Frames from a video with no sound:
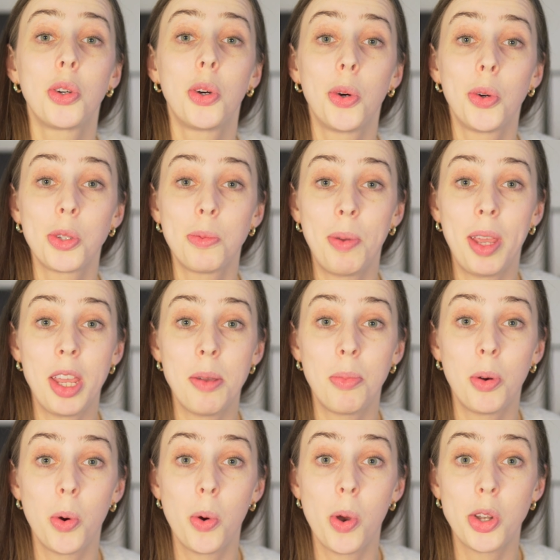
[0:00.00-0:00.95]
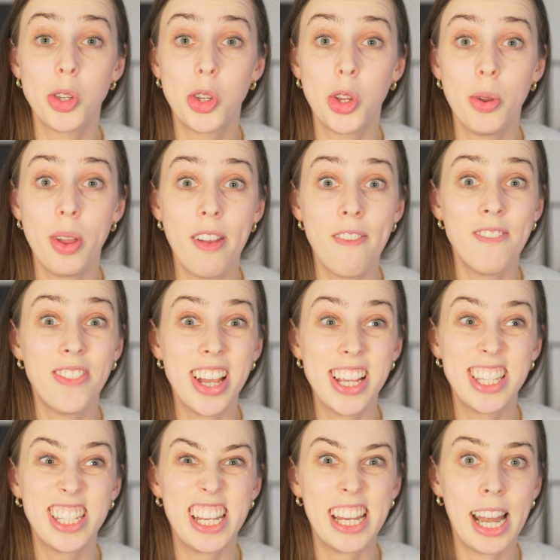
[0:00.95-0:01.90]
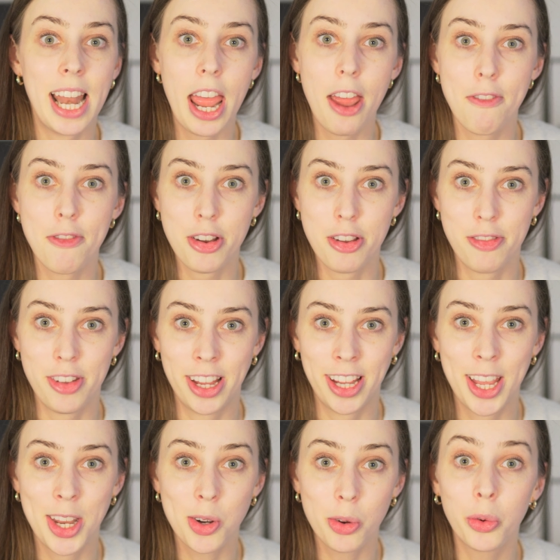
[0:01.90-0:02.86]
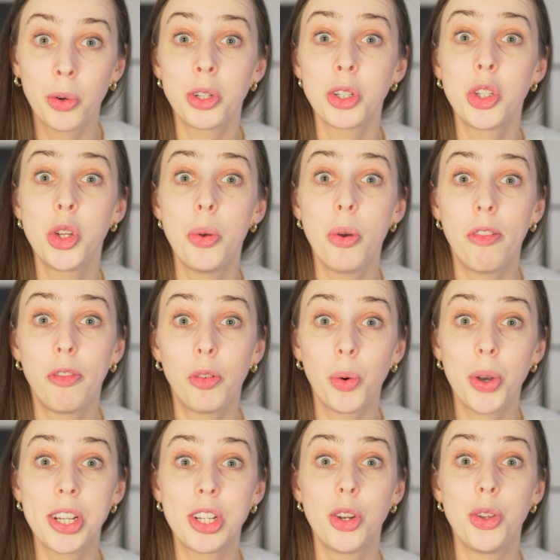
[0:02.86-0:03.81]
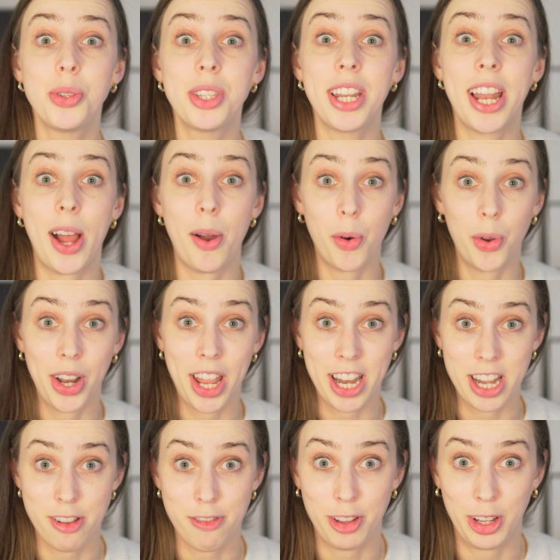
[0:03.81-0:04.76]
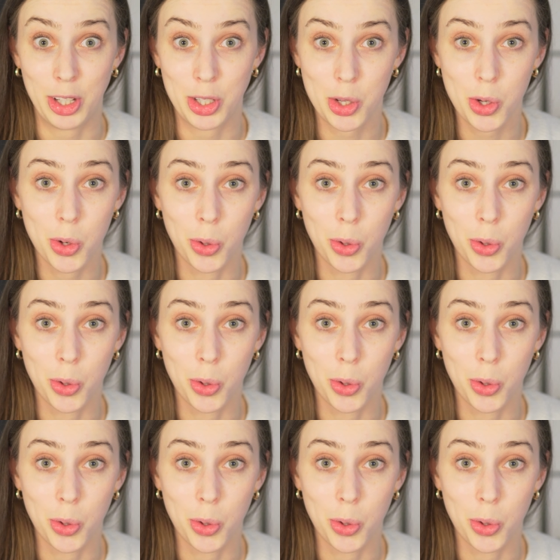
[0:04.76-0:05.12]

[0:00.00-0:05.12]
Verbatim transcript: cause people to invest in everything in order to avoid losing out on anything at